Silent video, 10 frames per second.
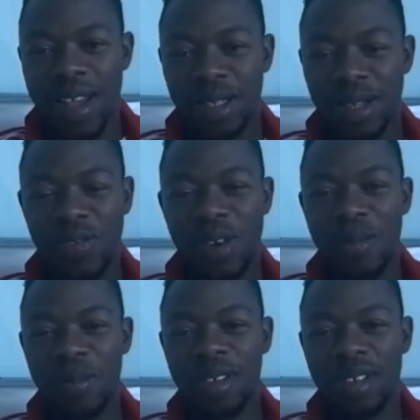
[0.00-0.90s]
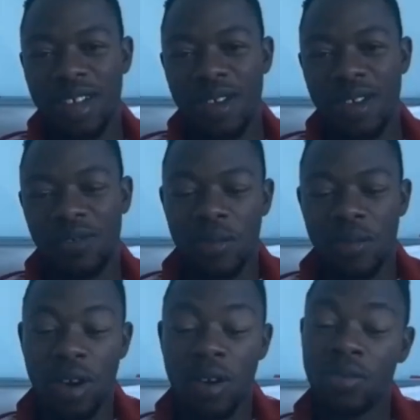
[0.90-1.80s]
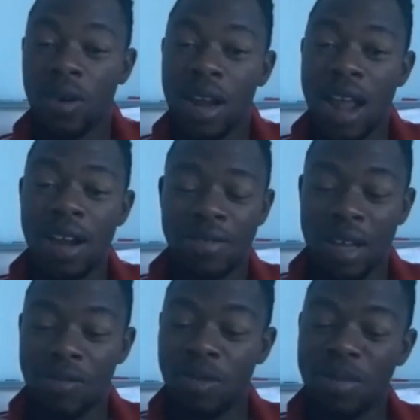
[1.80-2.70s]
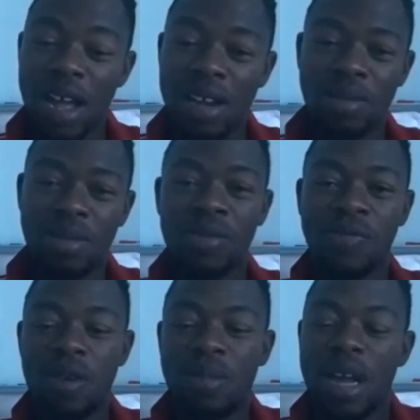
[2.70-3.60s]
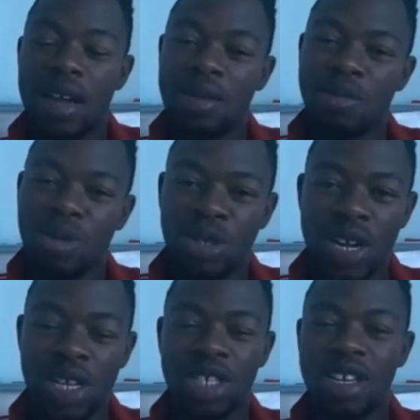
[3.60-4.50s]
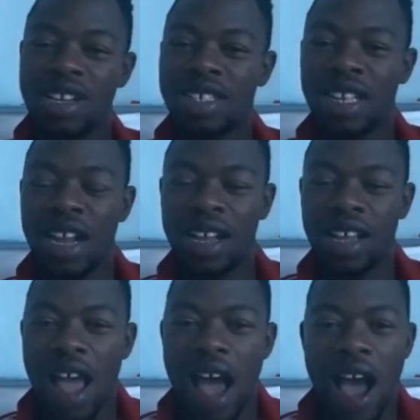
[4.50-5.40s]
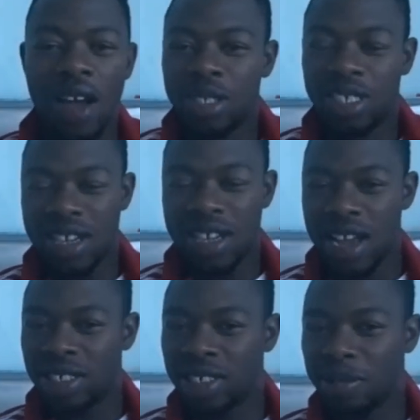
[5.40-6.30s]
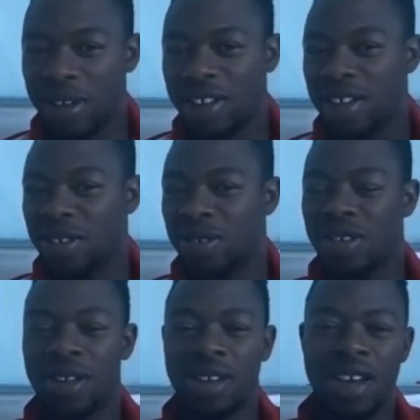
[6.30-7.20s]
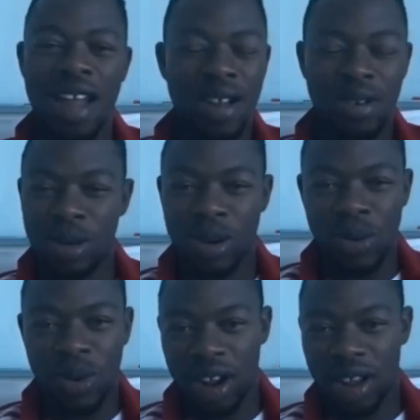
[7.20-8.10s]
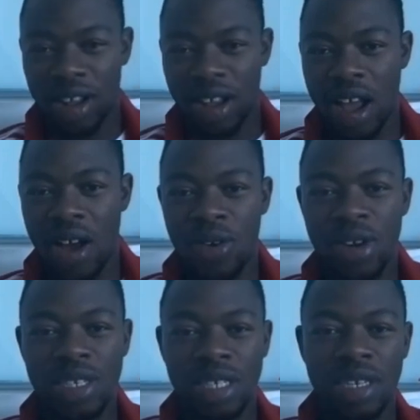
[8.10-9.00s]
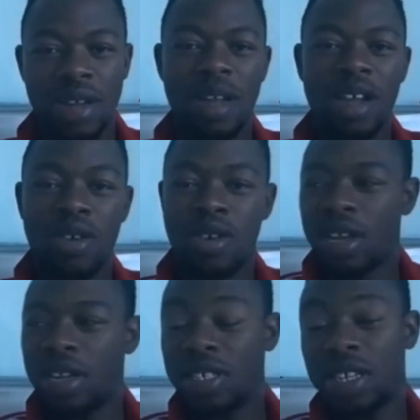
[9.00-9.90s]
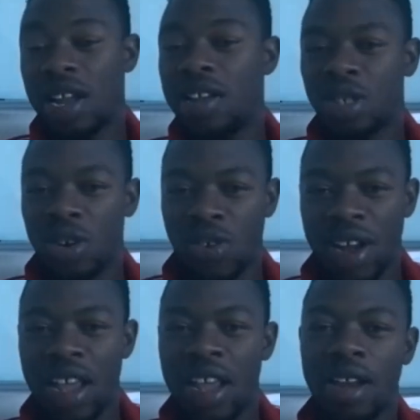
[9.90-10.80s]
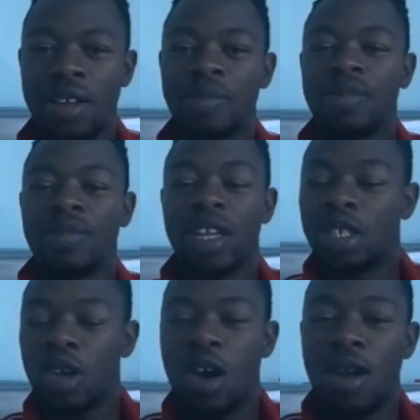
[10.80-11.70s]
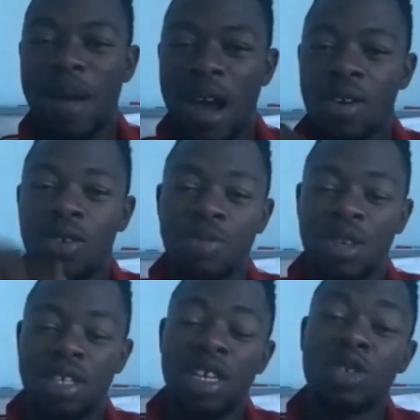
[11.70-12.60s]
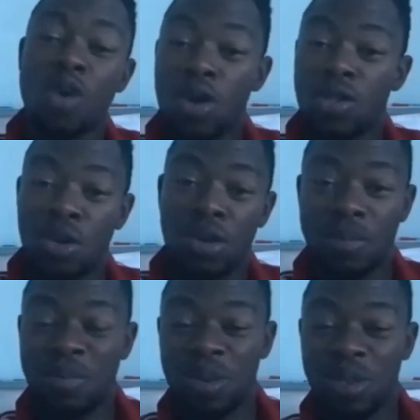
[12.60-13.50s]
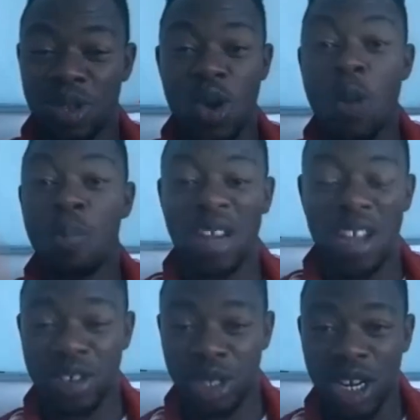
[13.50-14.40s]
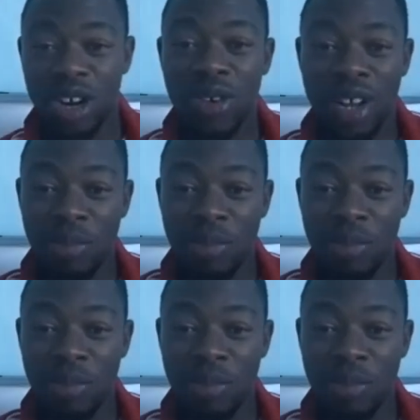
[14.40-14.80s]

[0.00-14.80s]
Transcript: All right, keep from, going. Sorry. From, from, from, a lot of time from that dem- from that demonstration, it's like I don't see as somebody that's gonna not do the work. I already see them like, okay, this client is already in. It's all about me just going through the opening yep. generic.